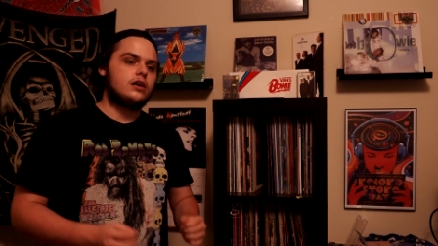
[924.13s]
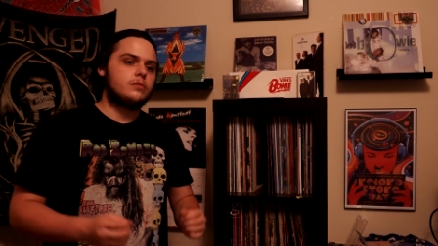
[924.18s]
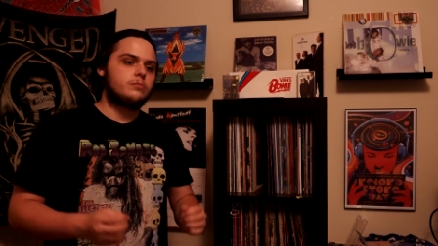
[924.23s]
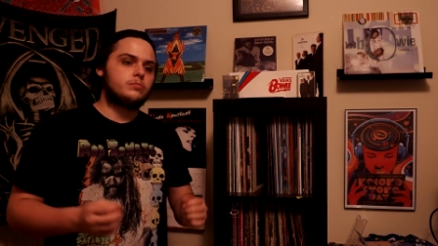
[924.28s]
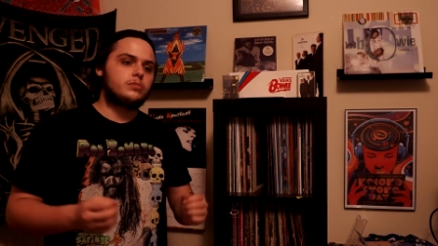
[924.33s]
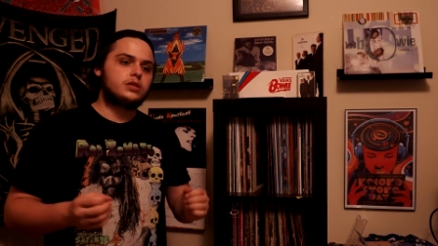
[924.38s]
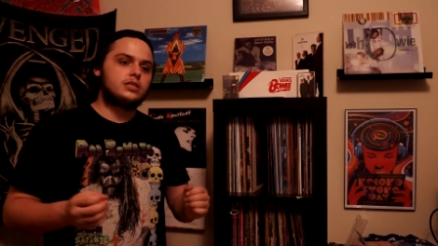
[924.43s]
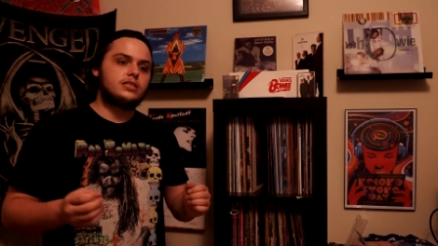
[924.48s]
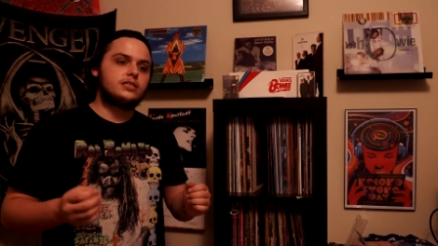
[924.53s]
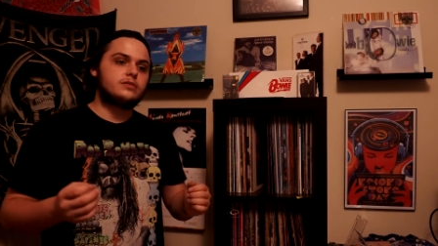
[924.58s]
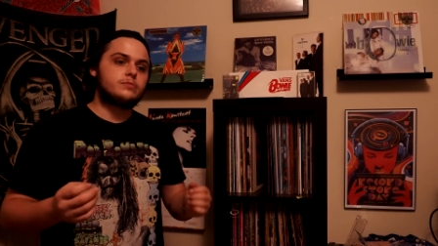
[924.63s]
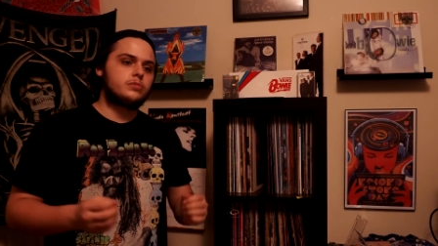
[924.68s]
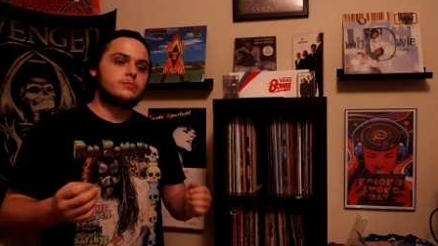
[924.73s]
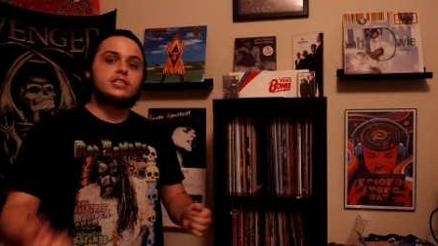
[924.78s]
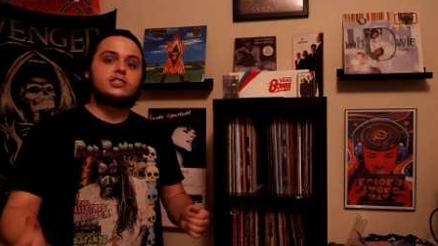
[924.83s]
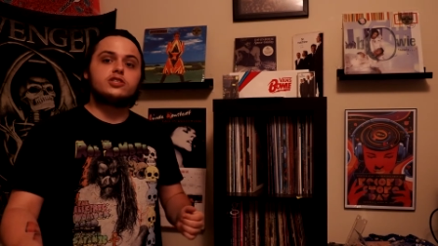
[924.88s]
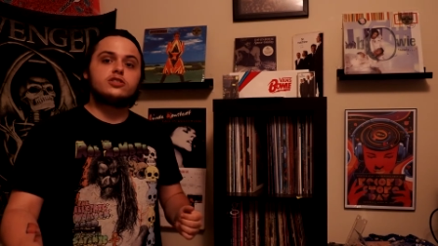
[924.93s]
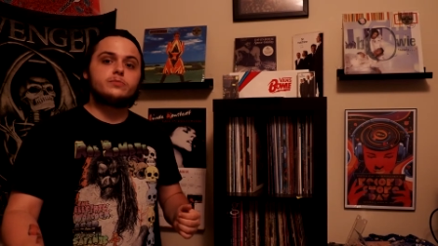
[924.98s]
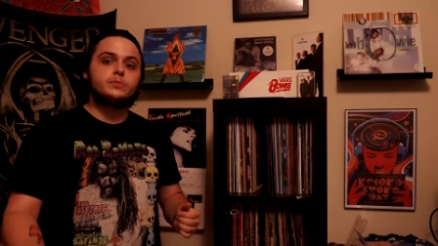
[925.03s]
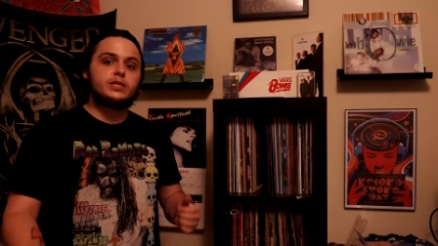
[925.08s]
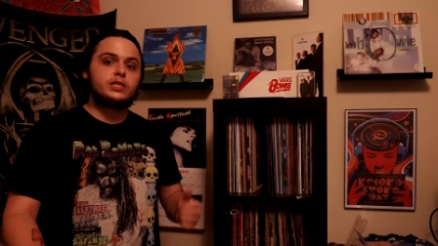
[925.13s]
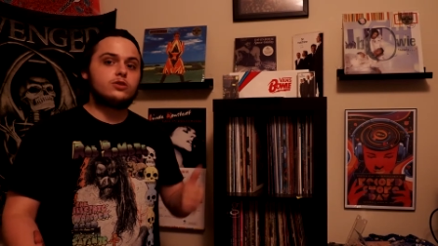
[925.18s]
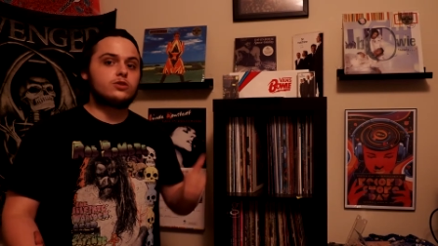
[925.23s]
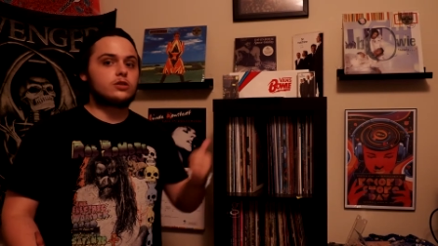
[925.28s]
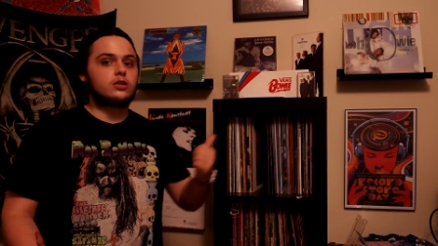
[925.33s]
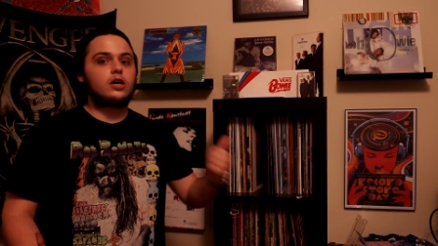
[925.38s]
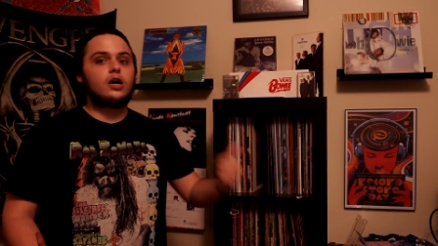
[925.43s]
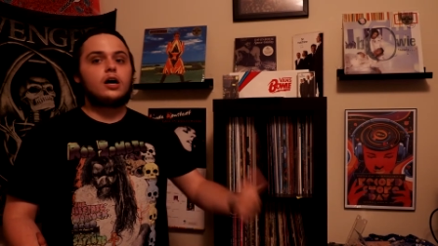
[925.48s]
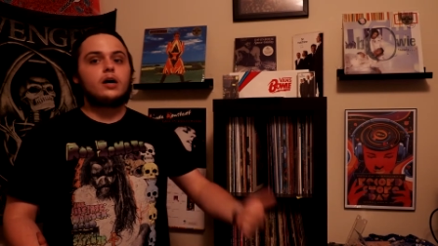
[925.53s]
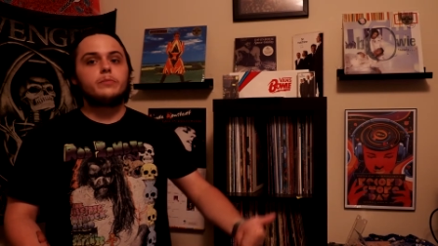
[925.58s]
Please message me or
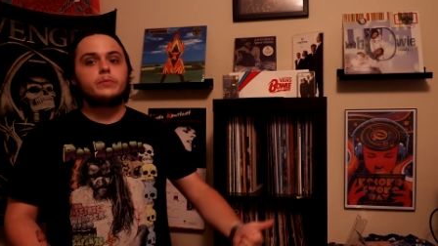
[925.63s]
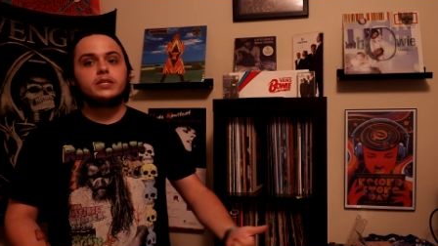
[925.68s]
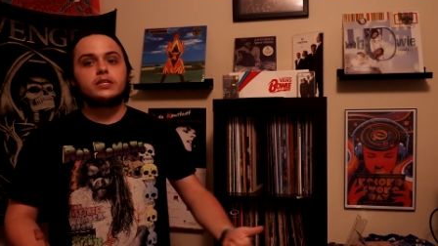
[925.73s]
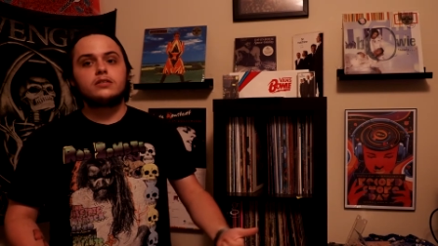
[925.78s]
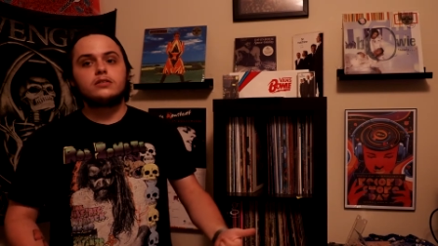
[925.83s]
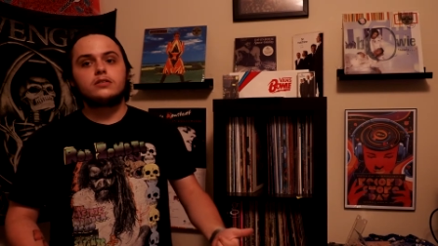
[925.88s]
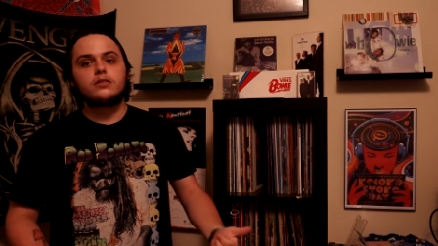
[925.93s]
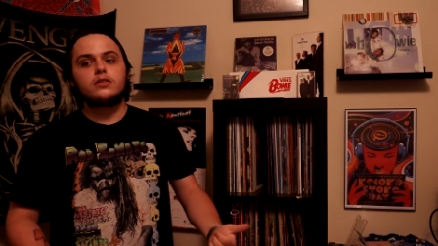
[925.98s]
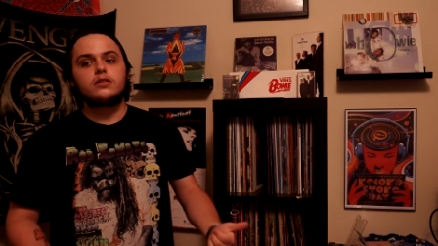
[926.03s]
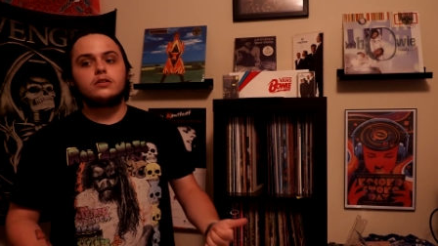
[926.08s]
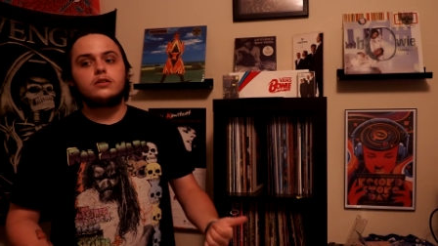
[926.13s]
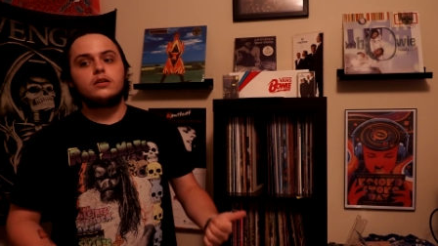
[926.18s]
comment,